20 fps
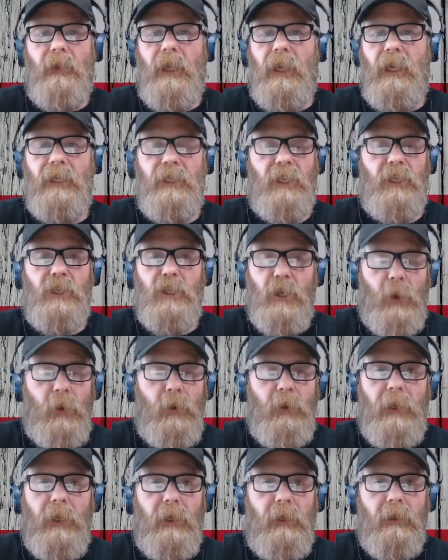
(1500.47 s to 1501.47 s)
a
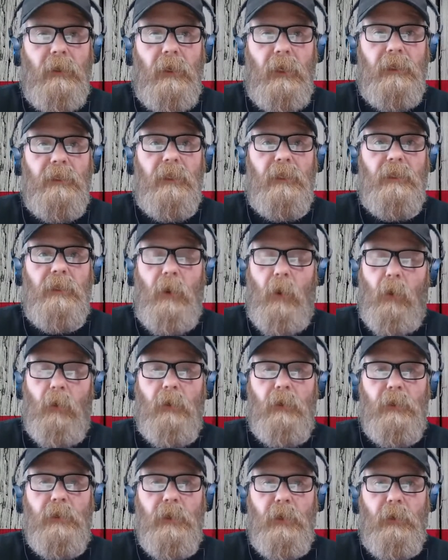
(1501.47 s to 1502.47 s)
journey. It's a
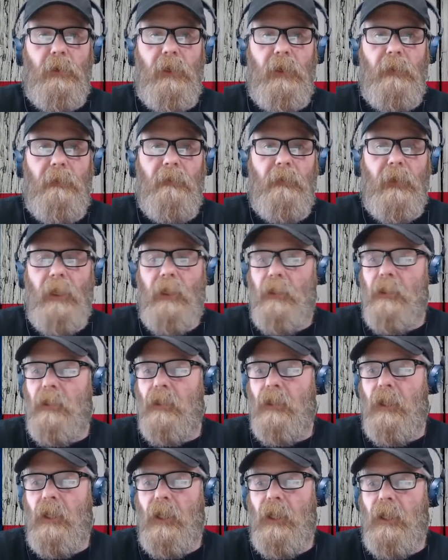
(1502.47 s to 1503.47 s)
total journey,
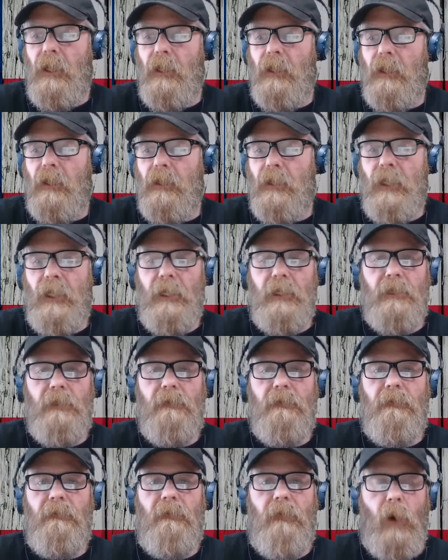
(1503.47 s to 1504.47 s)
and it's
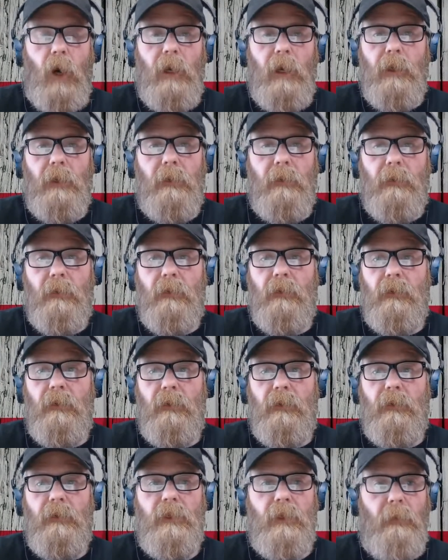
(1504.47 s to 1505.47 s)
fun
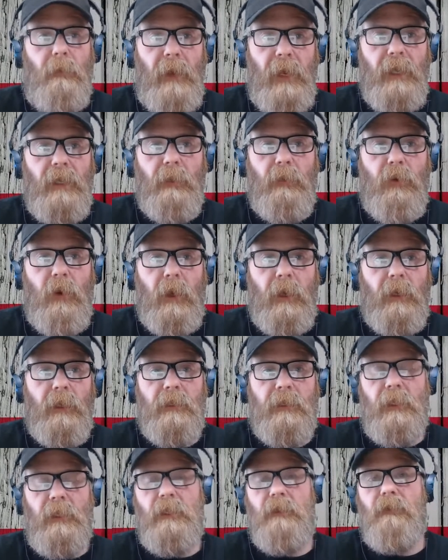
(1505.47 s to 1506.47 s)
to make the products.
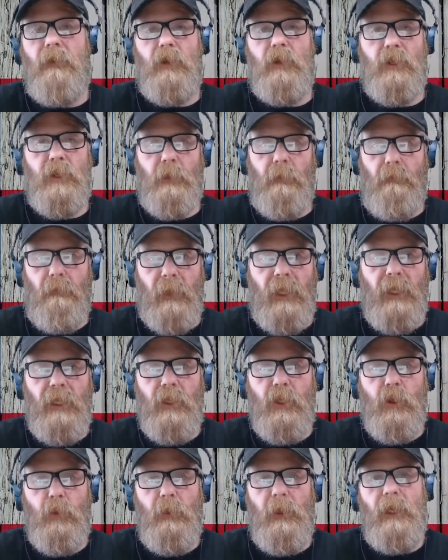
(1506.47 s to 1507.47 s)
It's fun to meet
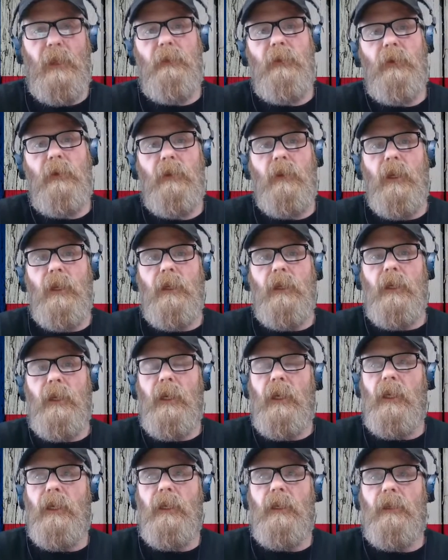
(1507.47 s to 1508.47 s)
new people,
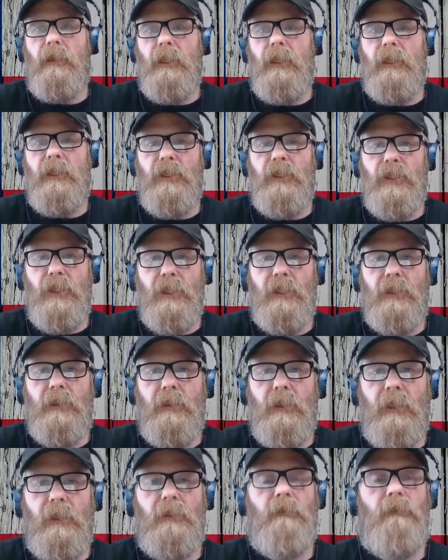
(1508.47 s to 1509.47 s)
and
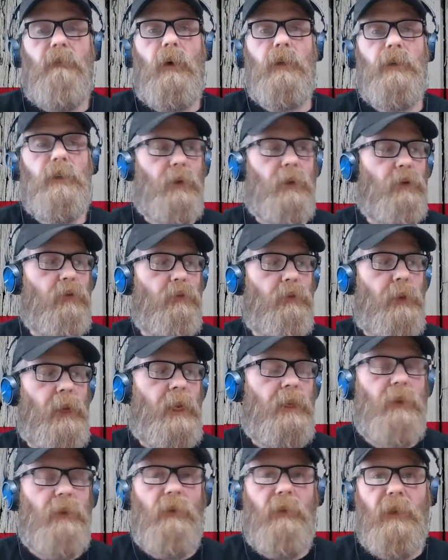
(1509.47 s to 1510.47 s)
it's fun to
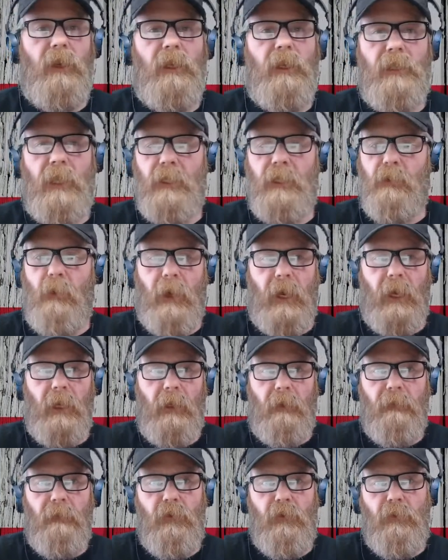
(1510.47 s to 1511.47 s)
create new things. That's why I
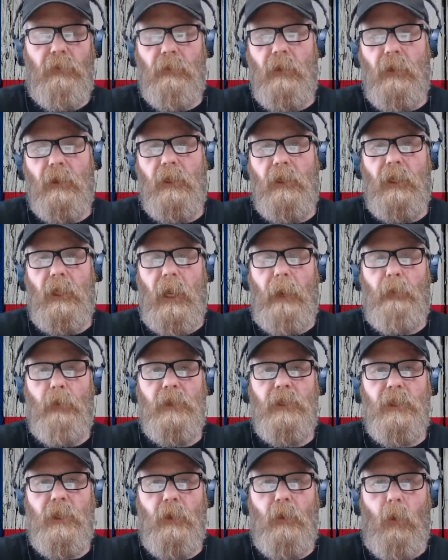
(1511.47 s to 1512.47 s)
love
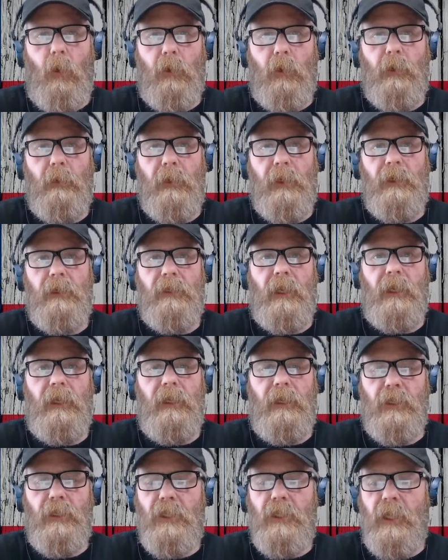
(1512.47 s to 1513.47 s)
Collaboration Corner, because I get
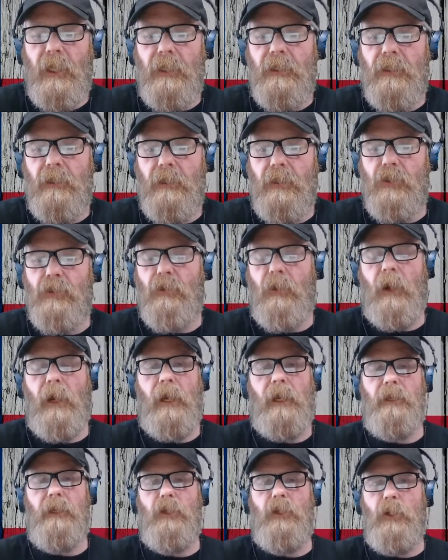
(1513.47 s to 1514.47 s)
a chance to
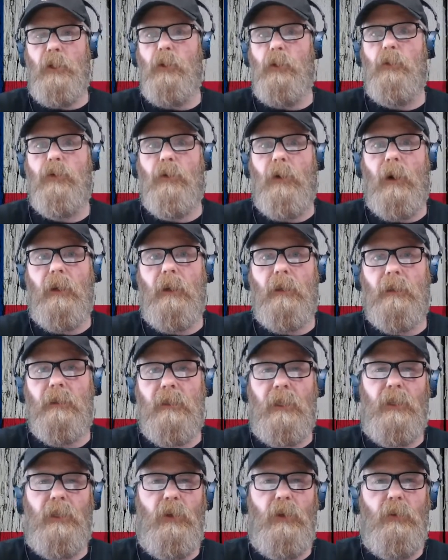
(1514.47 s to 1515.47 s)
try new products,
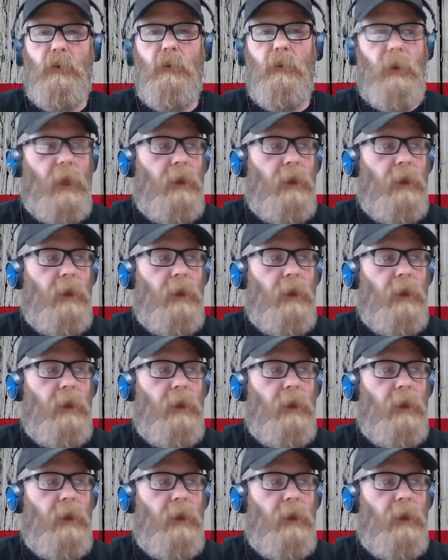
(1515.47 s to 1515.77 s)
like new